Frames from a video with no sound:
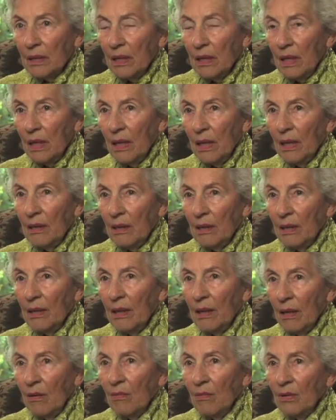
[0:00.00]
And
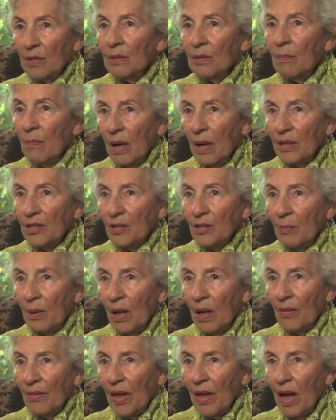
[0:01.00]
there was much
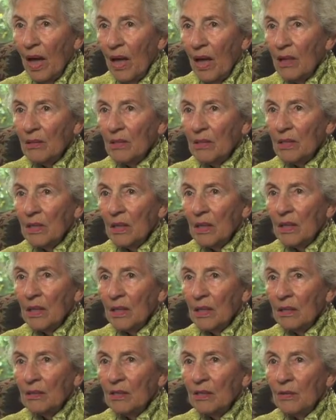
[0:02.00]
about the house that
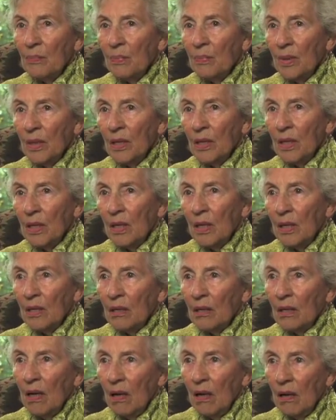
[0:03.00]
needed to be
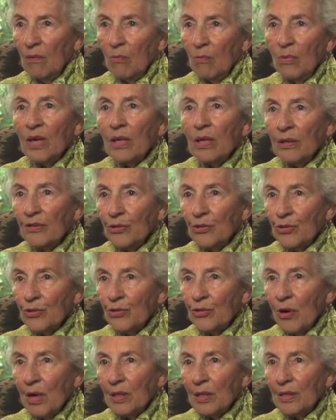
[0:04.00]
uh,
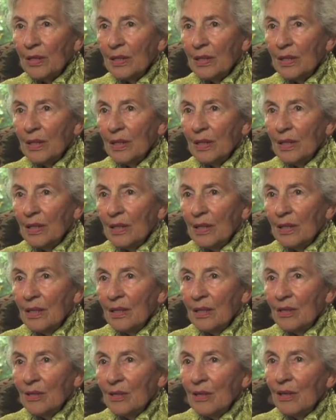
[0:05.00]
reconstructed.
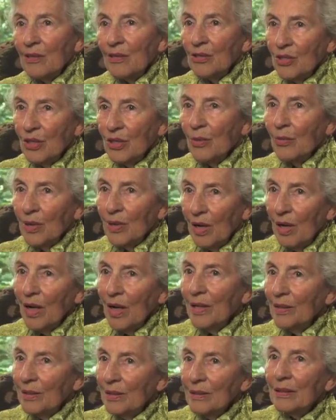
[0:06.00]
And so Jim and
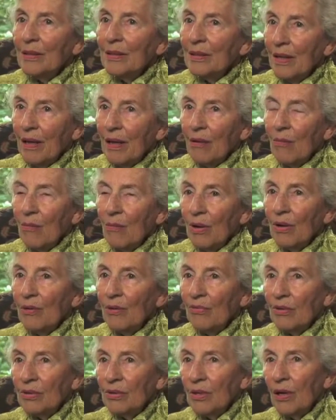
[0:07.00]
I had a
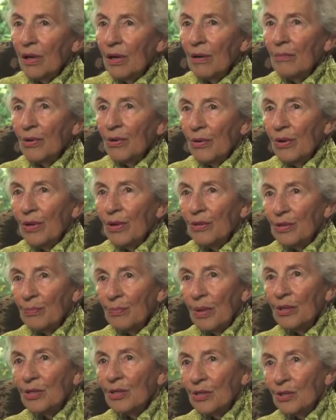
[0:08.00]
wonderful time doing as
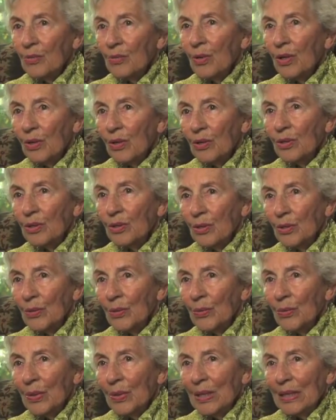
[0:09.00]
much as we could
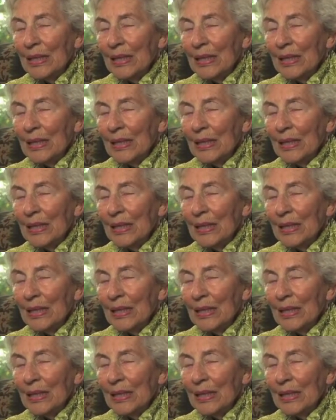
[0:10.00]
do.